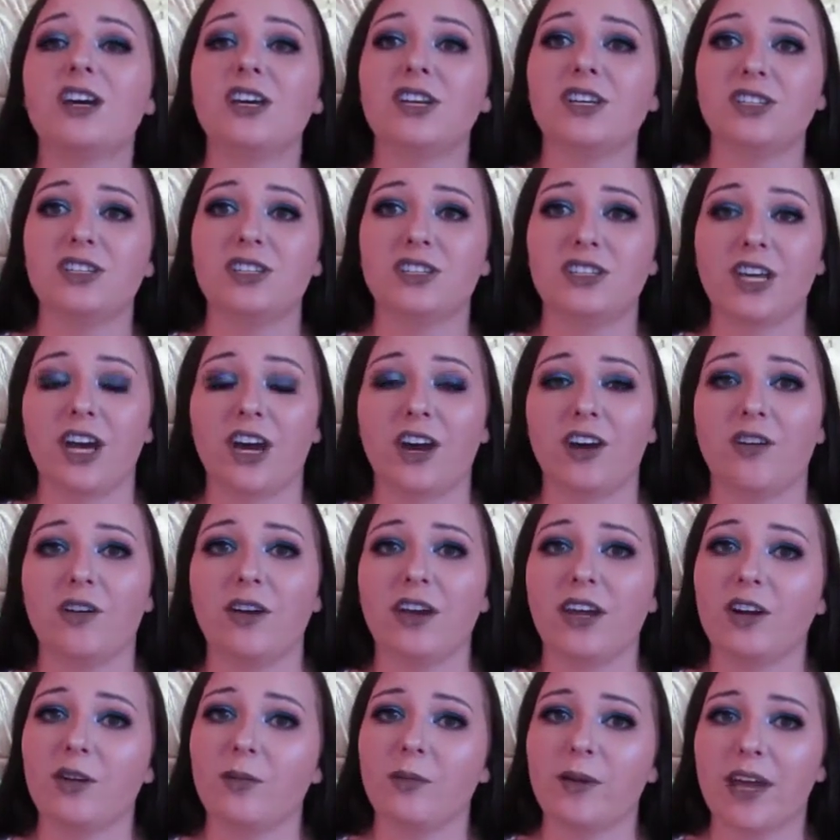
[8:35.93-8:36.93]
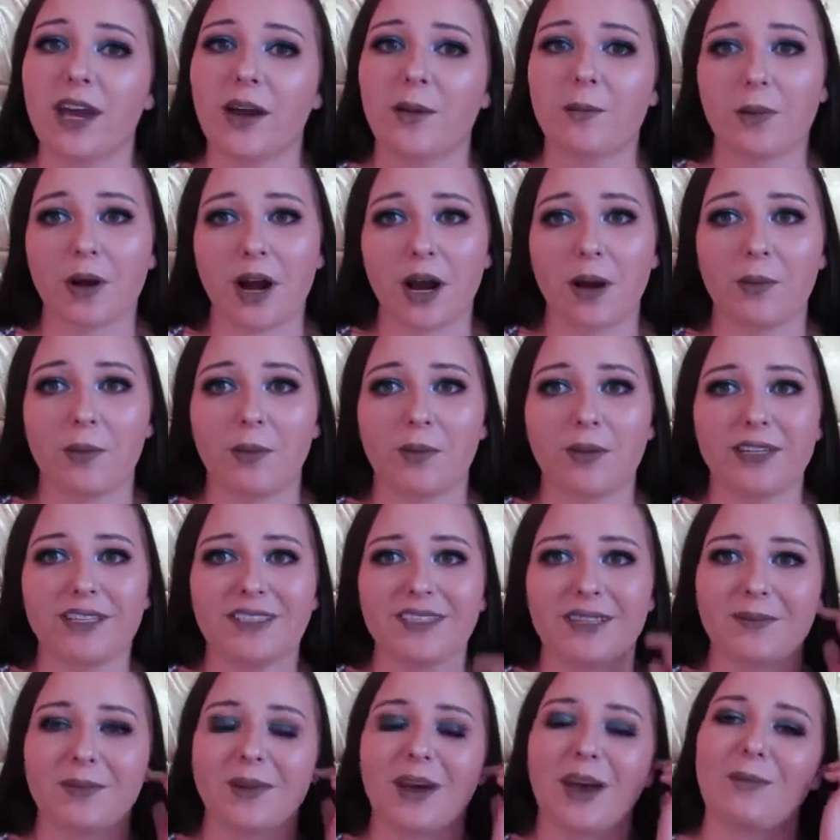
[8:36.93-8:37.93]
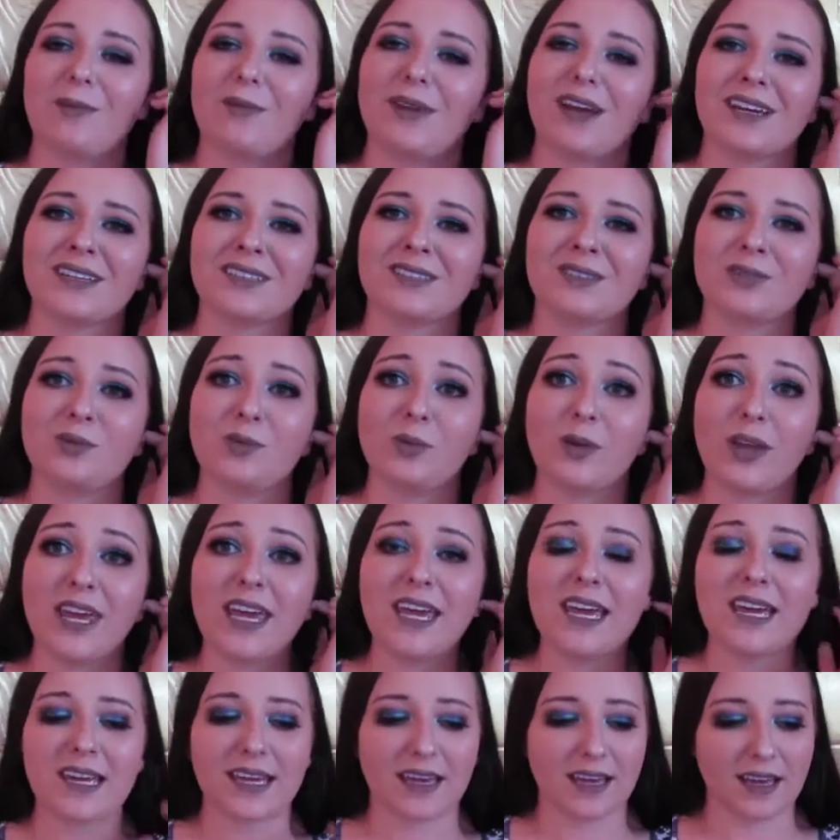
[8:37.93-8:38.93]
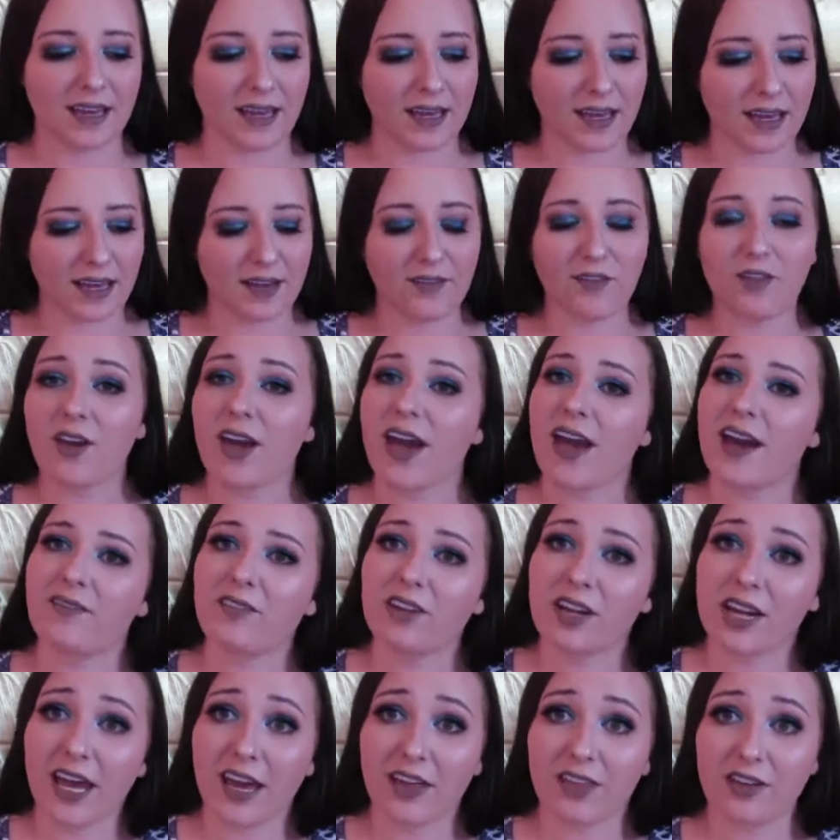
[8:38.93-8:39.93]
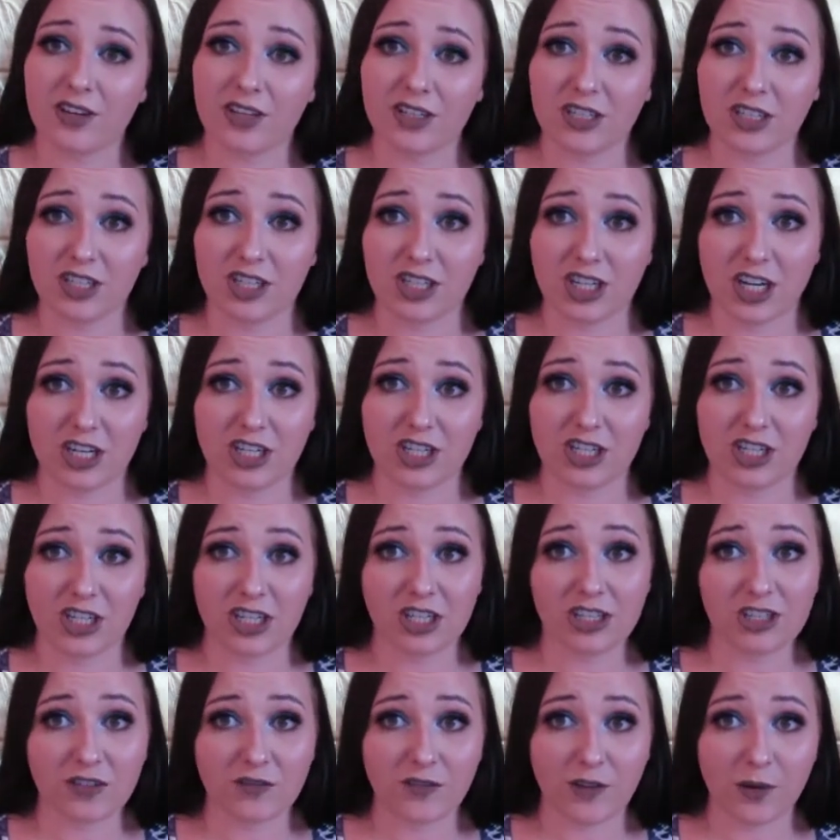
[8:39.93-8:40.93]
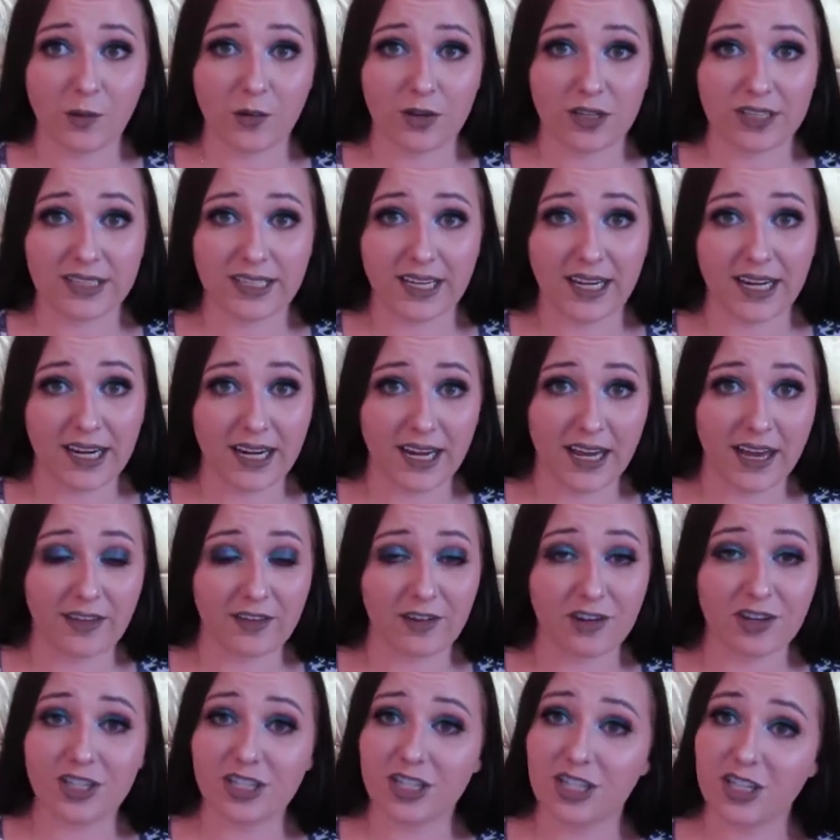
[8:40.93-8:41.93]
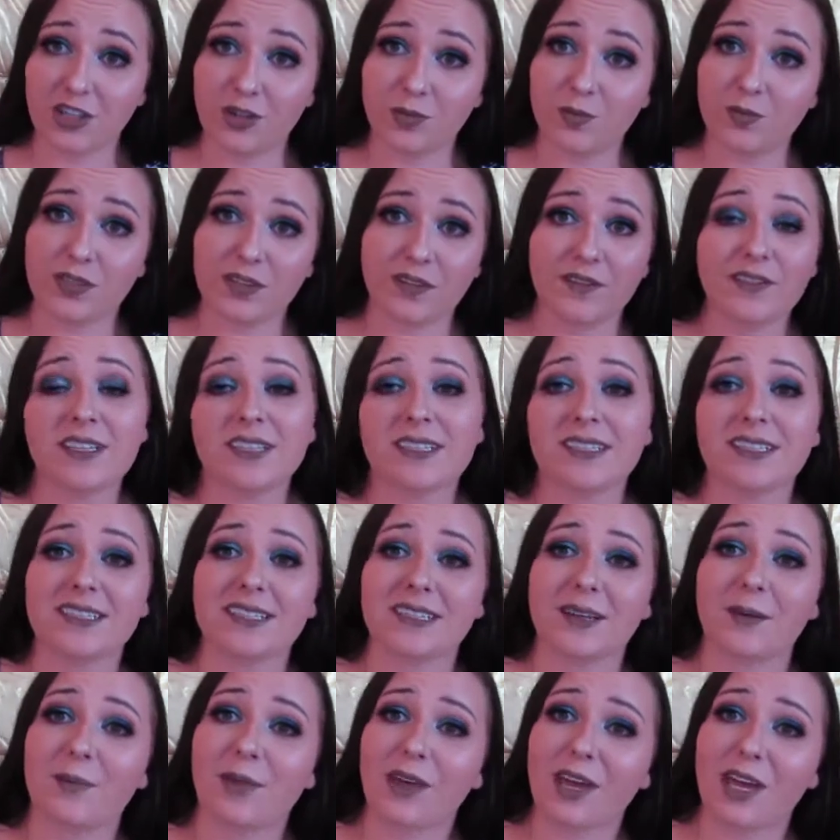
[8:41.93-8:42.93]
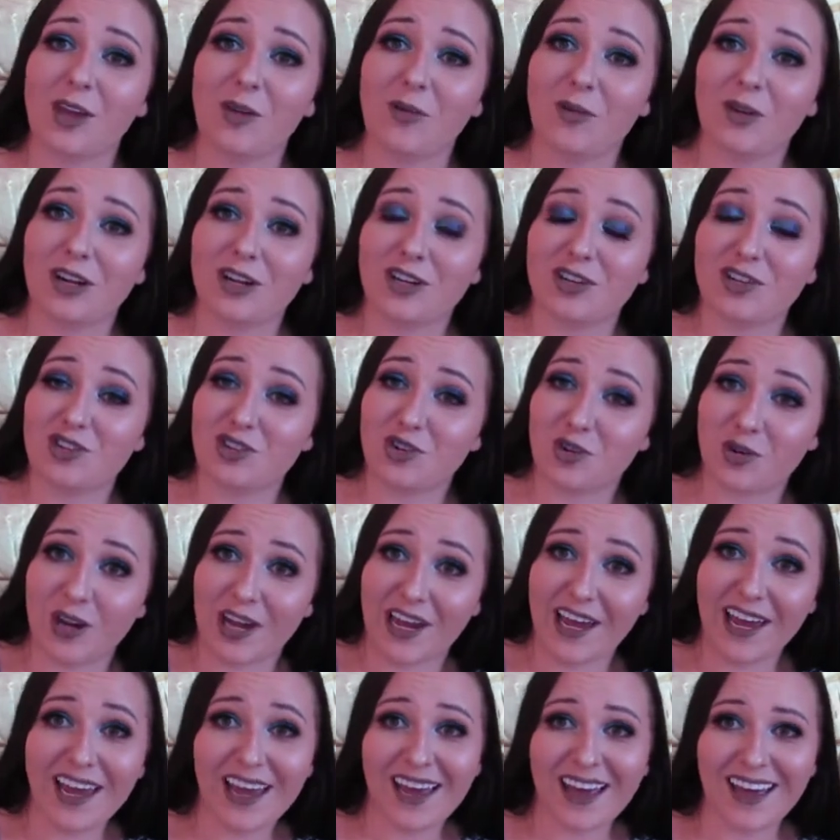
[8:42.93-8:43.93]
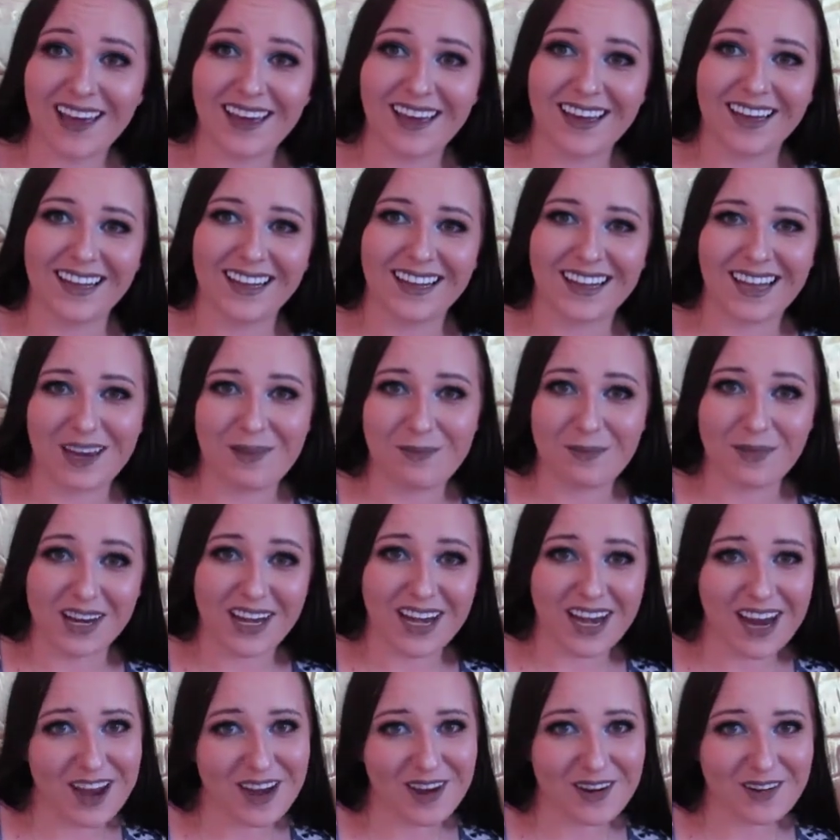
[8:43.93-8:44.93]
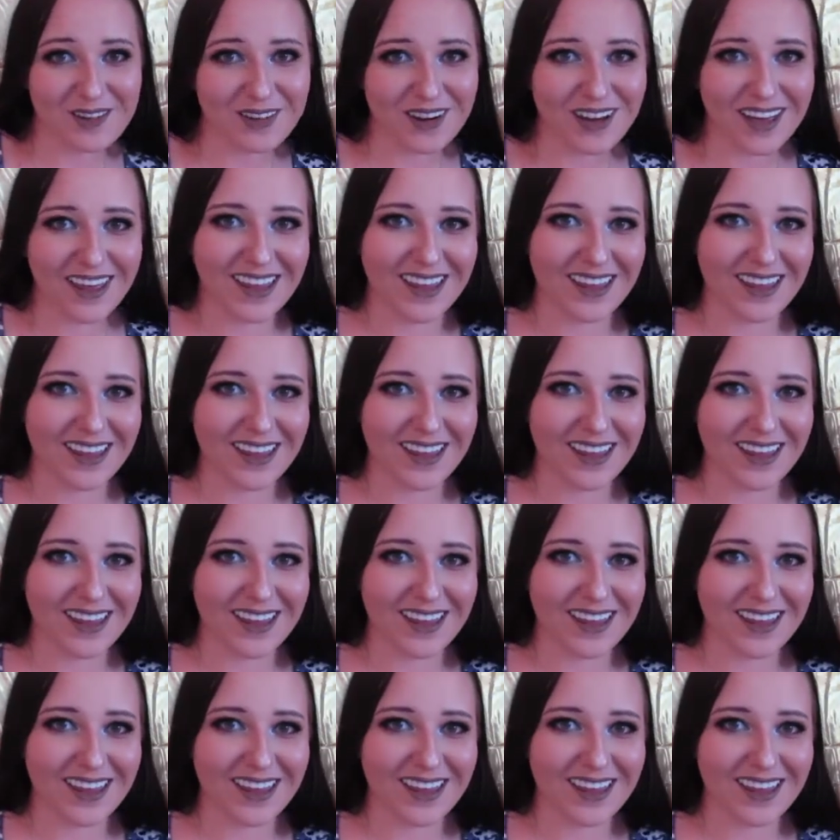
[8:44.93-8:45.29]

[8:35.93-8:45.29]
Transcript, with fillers: So it'll be up probably sometime next week. If you have any other suggestions, or if you want to see any other dupes, if this is something you would enjoy, let me know.